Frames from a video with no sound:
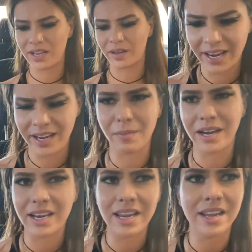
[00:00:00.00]
like hitting my
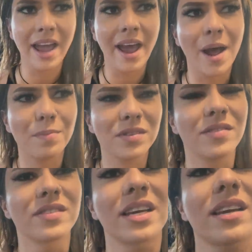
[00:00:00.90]
kneecaps and he
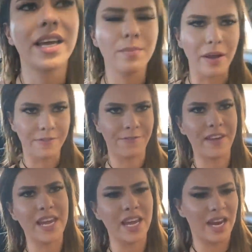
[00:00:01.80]
was like hitting my
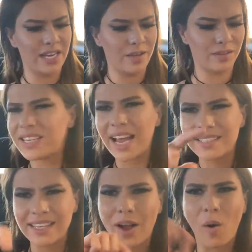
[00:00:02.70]
feet and he was
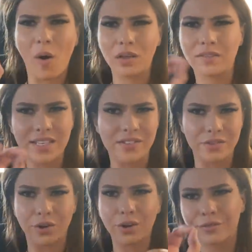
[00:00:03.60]
testing out all of these
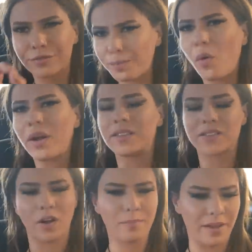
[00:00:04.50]
nerve points
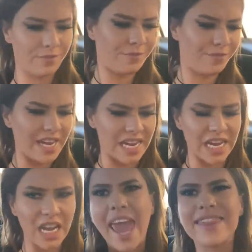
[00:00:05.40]
on my feet.
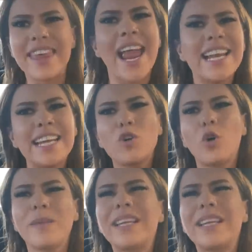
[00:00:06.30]
And then he told me